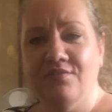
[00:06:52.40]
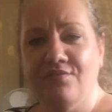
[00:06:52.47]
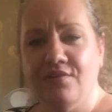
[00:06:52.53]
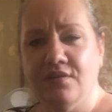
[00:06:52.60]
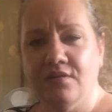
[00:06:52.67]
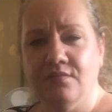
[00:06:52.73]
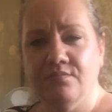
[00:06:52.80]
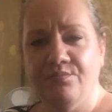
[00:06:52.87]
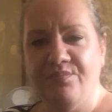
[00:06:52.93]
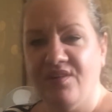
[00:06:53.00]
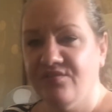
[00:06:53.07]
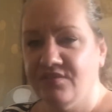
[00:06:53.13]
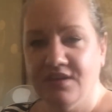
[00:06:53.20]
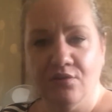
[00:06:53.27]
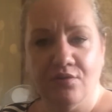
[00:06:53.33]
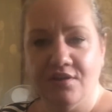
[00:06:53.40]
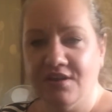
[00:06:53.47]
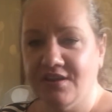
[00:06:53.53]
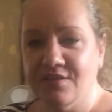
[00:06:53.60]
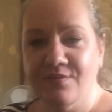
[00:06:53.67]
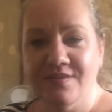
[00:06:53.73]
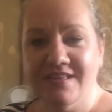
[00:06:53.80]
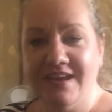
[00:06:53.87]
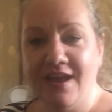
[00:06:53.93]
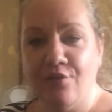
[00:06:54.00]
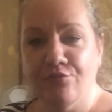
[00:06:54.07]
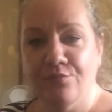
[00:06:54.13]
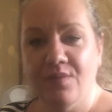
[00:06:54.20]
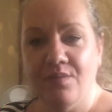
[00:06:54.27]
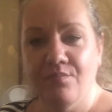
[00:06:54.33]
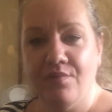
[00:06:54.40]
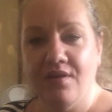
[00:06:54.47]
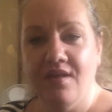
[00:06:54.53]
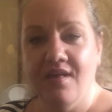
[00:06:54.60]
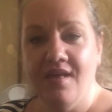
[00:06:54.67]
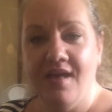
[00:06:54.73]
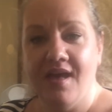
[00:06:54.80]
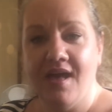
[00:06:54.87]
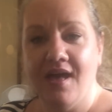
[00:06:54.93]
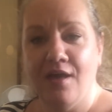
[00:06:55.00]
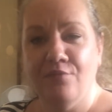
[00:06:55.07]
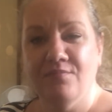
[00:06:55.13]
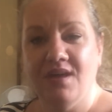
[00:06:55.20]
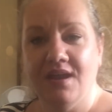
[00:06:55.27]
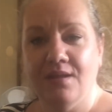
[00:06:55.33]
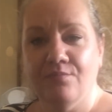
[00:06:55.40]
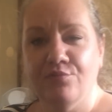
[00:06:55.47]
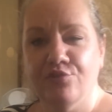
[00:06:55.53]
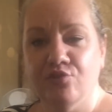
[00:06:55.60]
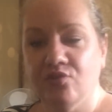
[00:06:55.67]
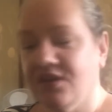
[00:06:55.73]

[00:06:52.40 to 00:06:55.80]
for her birthday or her Christmas, I can't remember, and I'm sure it